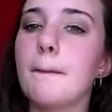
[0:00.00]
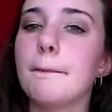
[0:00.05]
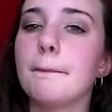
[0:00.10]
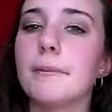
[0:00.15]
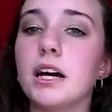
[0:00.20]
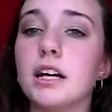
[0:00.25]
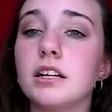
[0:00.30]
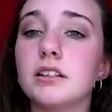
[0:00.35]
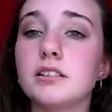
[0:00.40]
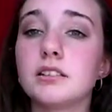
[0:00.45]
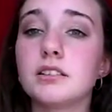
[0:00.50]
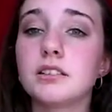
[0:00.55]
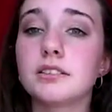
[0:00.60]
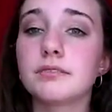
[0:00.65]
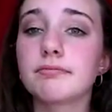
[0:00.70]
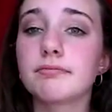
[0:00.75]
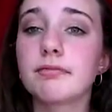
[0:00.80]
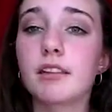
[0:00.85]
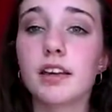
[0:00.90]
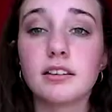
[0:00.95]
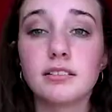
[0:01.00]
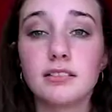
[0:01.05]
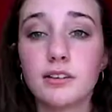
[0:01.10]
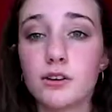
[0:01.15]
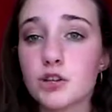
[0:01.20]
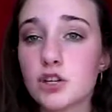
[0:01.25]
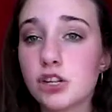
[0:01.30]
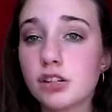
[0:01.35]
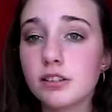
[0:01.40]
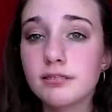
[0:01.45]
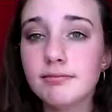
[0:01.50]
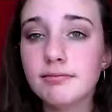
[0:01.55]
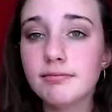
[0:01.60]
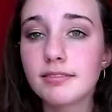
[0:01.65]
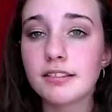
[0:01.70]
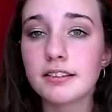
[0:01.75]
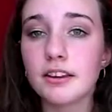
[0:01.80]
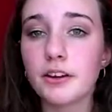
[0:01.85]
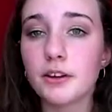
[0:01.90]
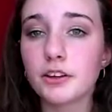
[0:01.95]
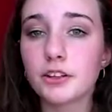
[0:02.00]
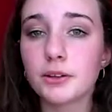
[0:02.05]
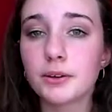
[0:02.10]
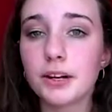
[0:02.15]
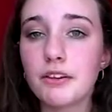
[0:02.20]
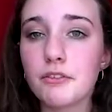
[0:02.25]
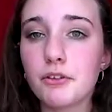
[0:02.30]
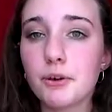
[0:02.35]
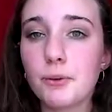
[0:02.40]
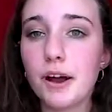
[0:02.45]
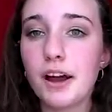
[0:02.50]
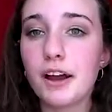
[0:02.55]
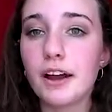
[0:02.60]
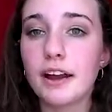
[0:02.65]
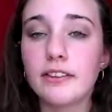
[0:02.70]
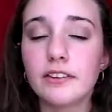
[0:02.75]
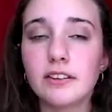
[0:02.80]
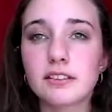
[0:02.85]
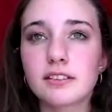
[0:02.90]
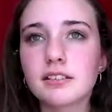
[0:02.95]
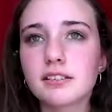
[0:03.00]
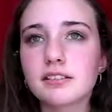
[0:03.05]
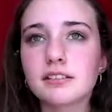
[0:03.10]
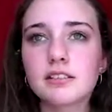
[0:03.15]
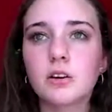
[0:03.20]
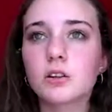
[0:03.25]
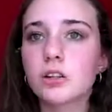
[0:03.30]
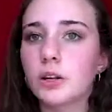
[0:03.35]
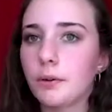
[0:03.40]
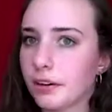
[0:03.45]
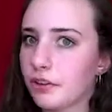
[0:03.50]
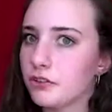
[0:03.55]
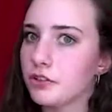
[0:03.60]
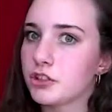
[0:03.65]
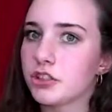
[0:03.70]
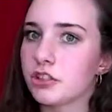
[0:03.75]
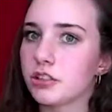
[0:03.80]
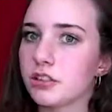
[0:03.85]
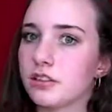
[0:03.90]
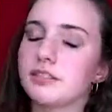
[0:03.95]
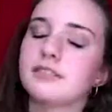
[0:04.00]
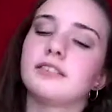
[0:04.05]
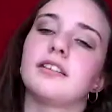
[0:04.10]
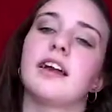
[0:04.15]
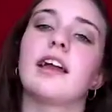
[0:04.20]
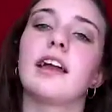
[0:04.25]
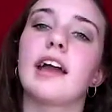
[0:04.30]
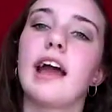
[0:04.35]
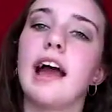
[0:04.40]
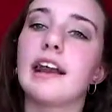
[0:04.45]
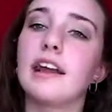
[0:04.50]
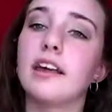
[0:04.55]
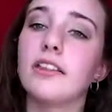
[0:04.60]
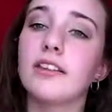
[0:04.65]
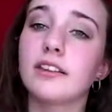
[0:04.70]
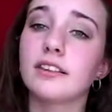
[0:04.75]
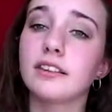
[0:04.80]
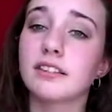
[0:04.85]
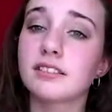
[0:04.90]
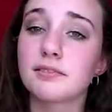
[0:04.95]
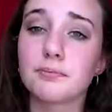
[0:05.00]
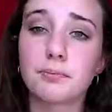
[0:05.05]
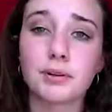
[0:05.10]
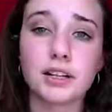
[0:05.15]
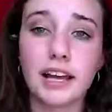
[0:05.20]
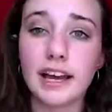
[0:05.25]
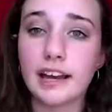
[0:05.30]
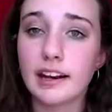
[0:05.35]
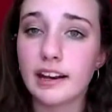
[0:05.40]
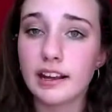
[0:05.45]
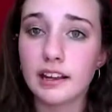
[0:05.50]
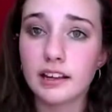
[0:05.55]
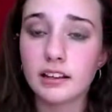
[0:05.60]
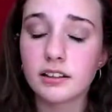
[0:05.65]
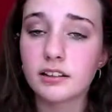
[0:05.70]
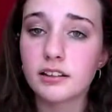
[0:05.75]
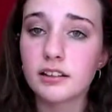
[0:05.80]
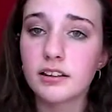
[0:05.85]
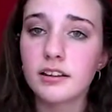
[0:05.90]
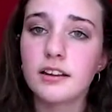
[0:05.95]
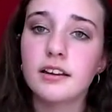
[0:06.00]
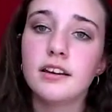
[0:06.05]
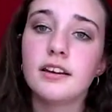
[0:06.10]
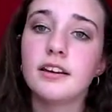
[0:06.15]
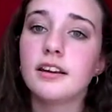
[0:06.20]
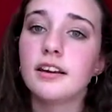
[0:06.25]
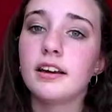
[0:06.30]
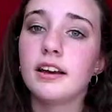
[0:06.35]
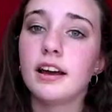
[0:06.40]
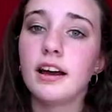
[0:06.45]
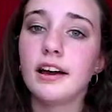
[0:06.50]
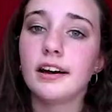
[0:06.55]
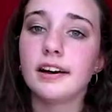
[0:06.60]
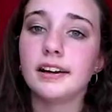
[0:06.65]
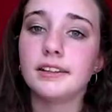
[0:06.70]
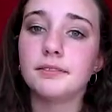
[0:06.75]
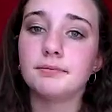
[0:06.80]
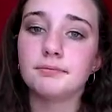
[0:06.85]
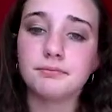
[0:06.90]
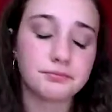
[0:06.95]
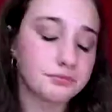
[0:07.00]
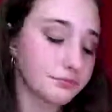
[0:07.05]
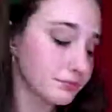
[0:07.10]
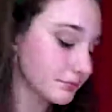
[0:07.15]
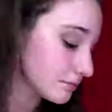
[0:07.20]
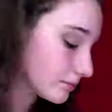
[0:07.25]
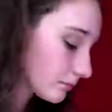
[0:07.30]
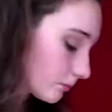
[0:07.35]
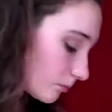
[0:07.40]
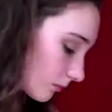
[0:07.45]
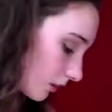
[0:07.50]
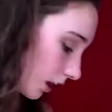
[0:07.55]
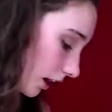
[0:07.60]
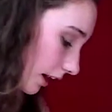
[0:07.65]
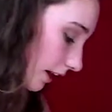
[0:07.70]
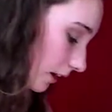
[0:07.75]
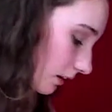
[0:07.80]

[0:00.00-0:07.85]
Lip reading: But it's your journal, so you can do whatever you want. And this doesn't only work for journals, like anything that's planning. I